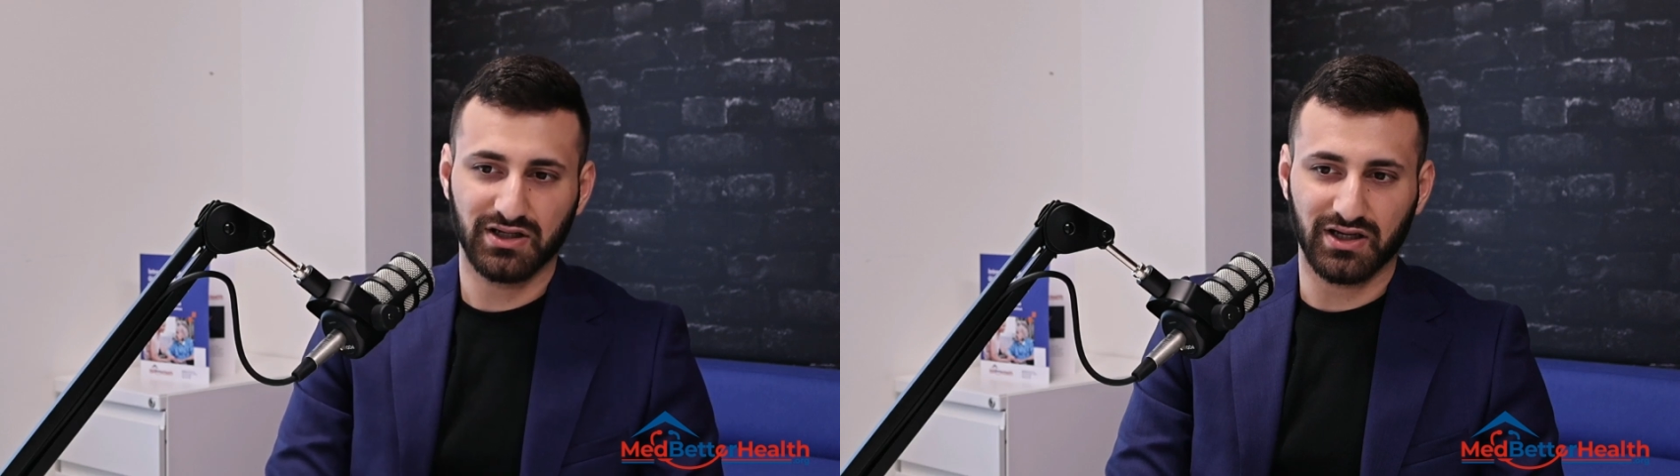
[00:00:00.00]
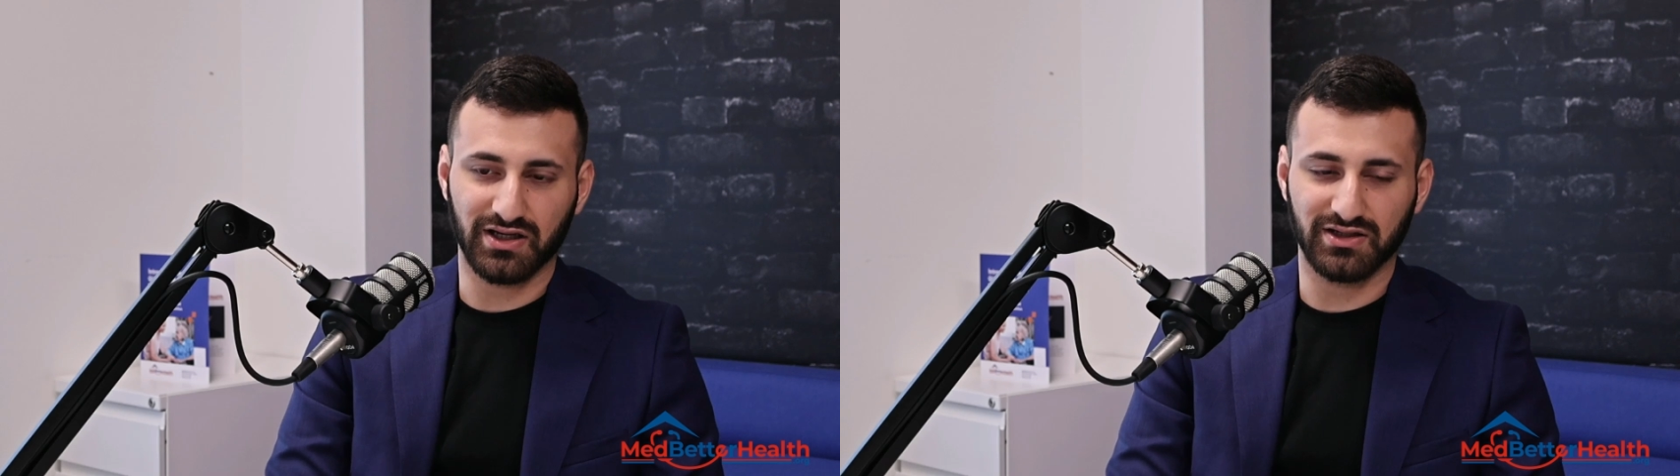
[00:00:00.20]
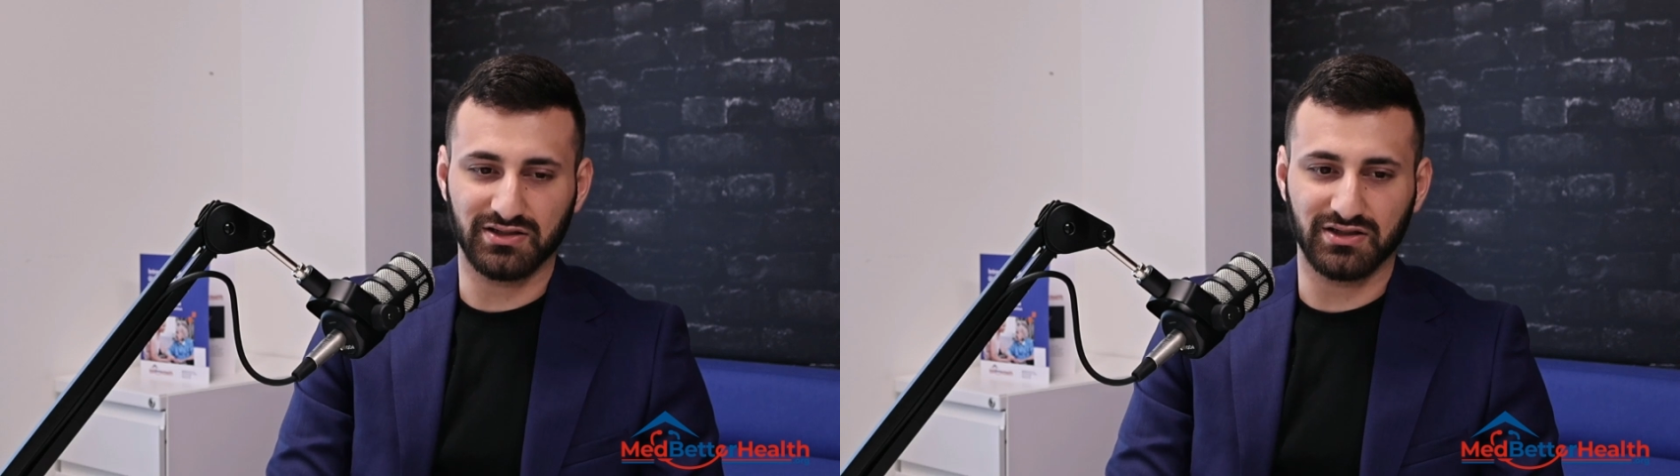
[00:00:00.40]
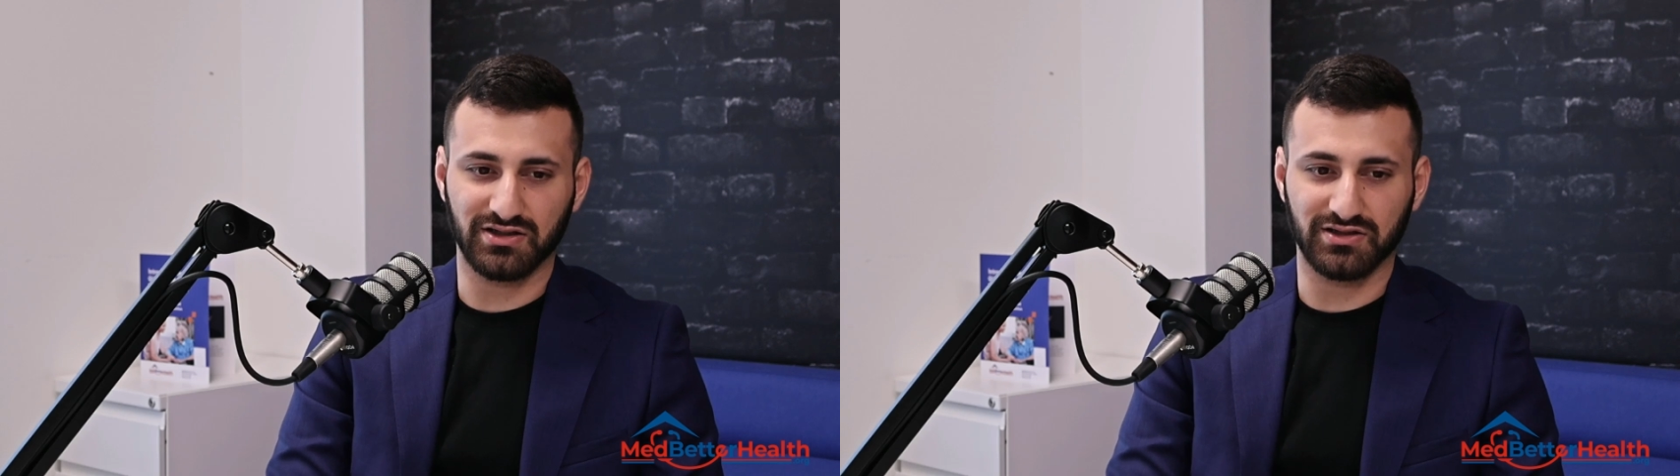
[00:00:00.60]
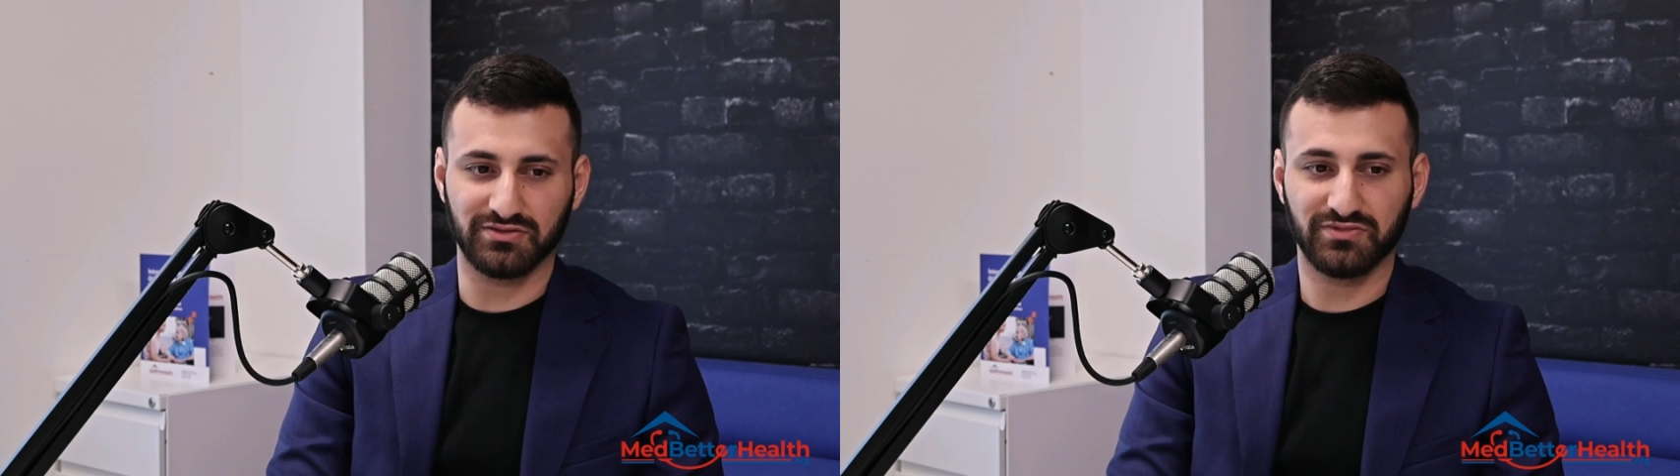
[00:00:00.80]
and
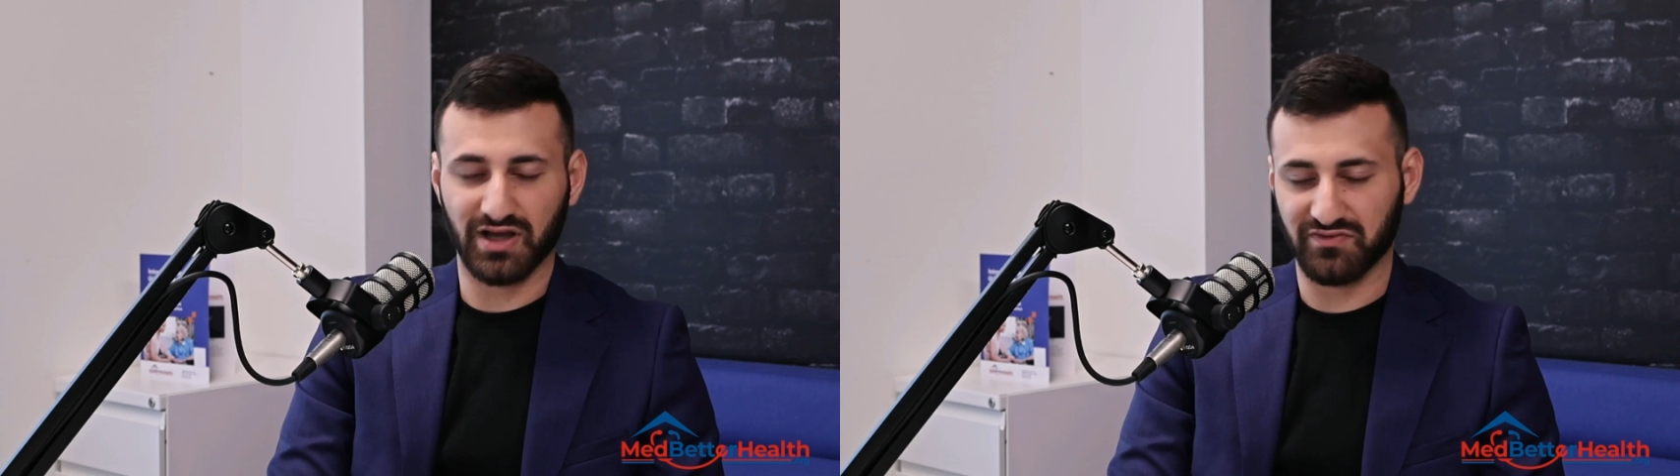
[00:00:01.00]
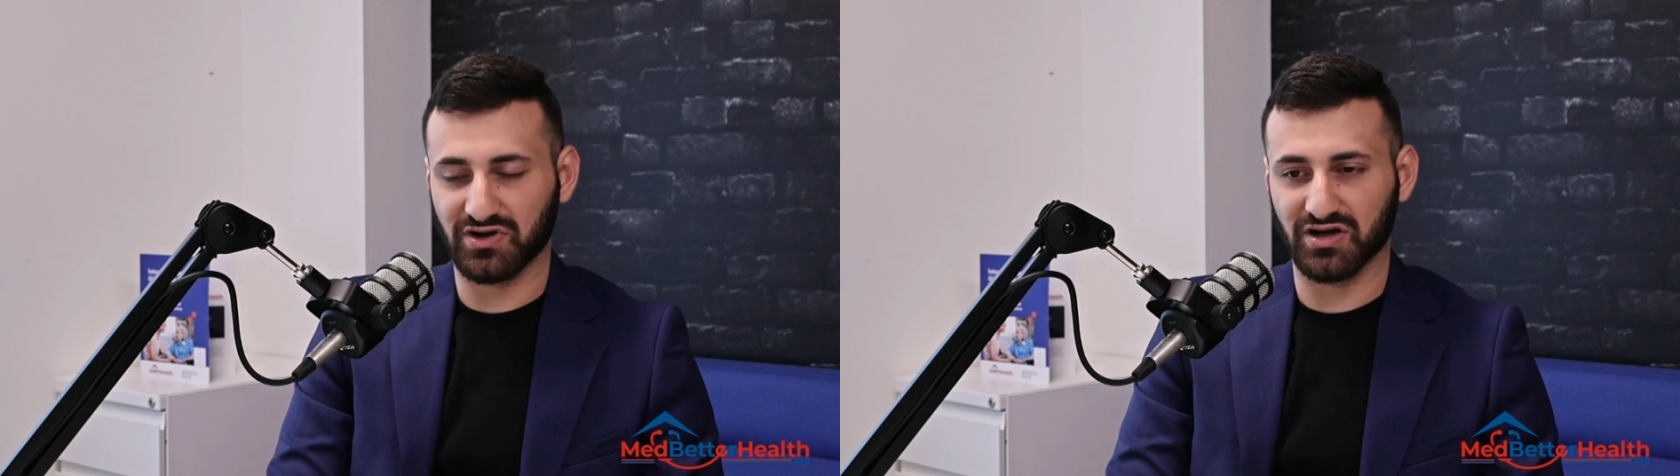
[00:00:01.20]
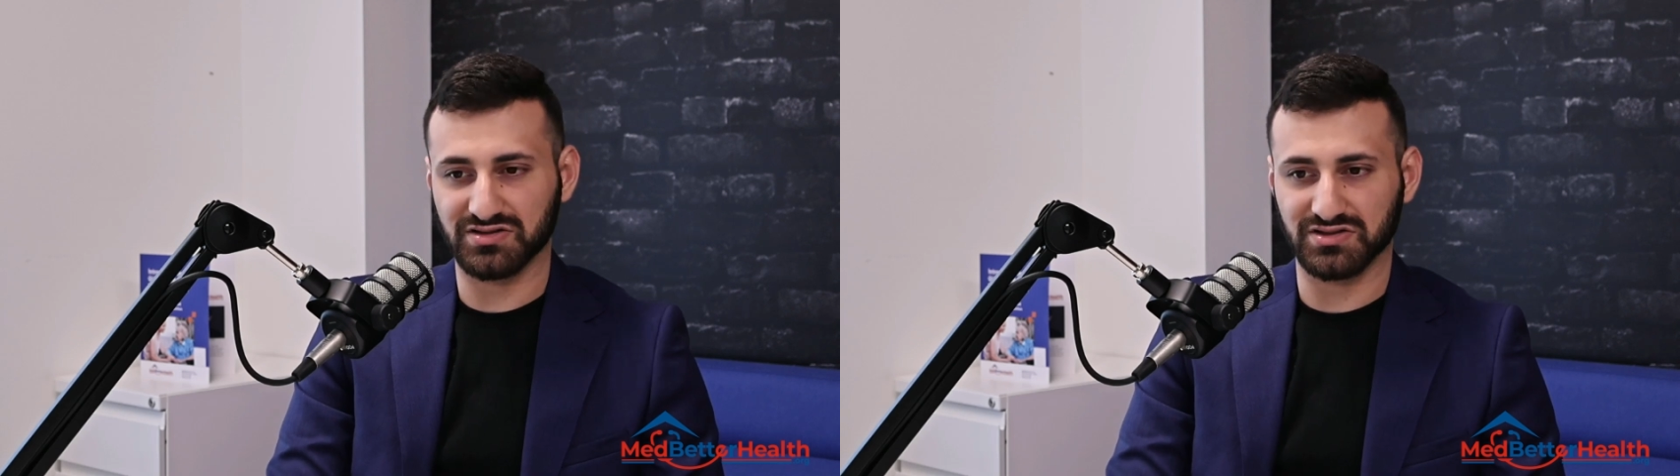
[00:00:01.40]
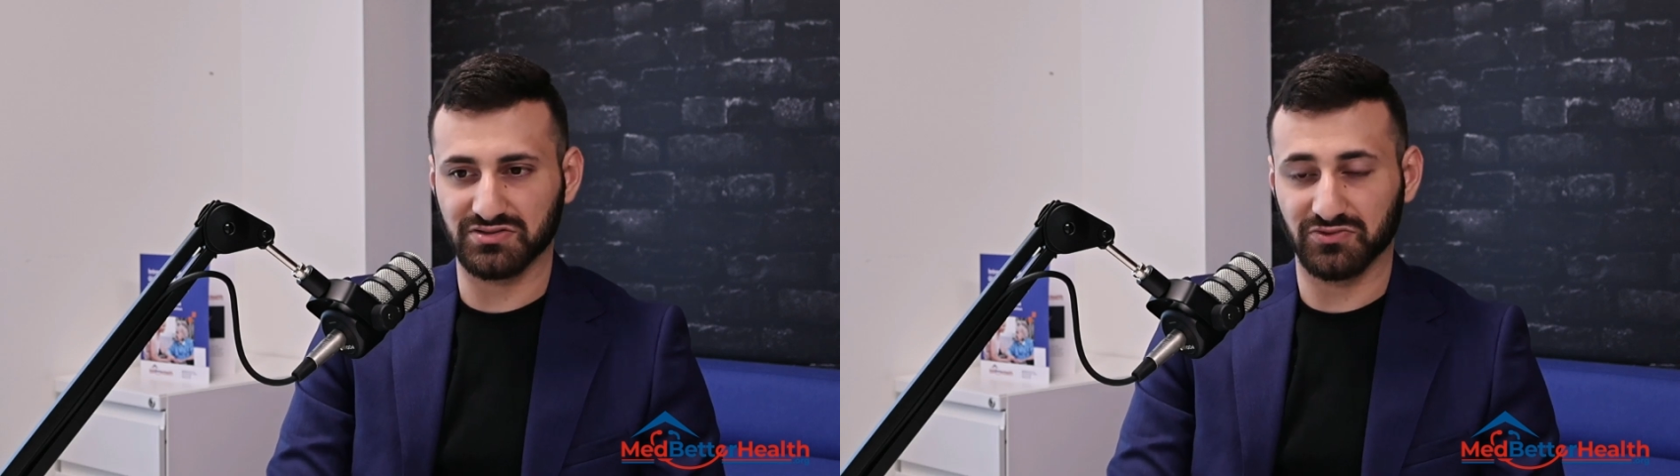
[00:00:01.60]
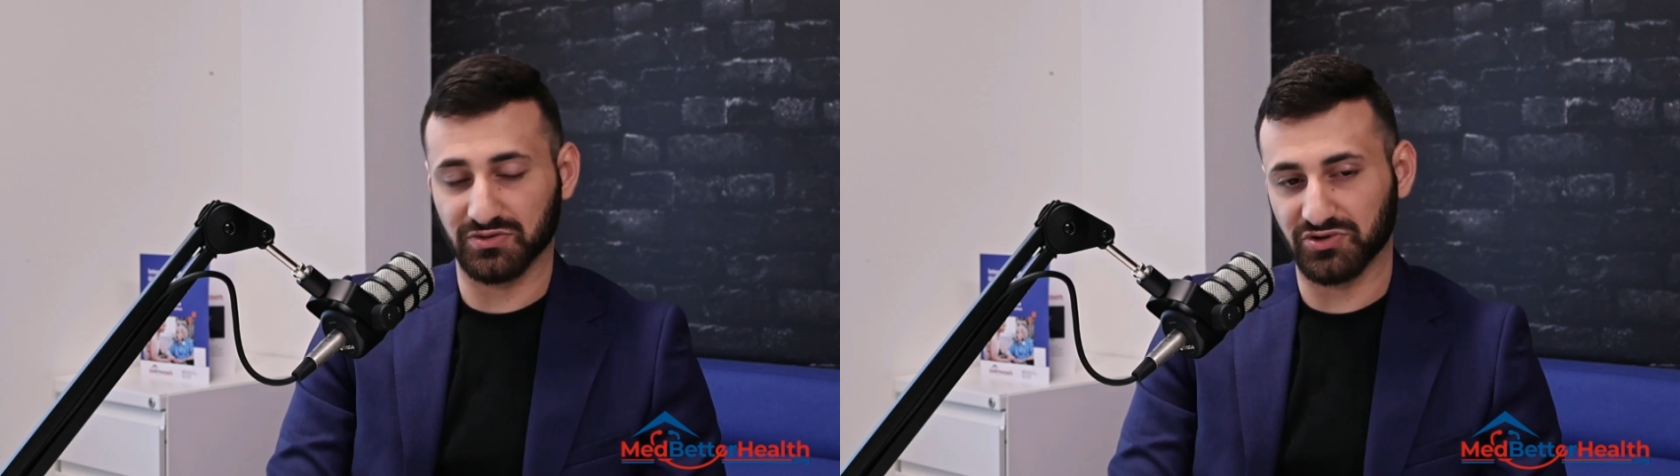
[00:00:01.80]

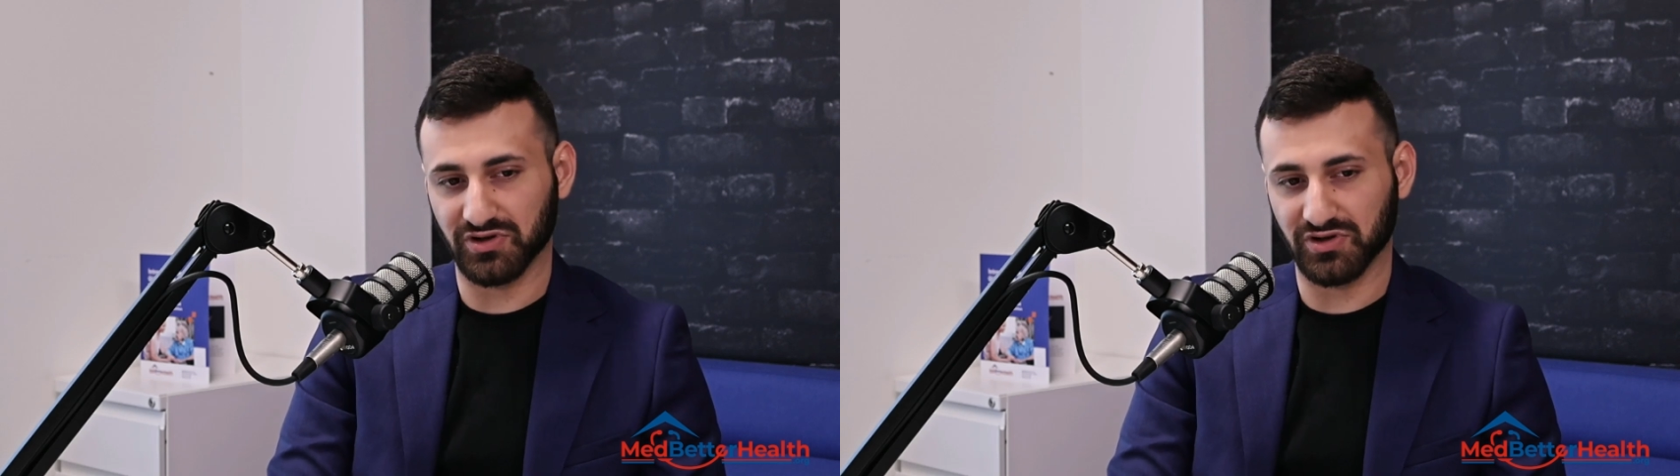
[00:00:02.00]
I'm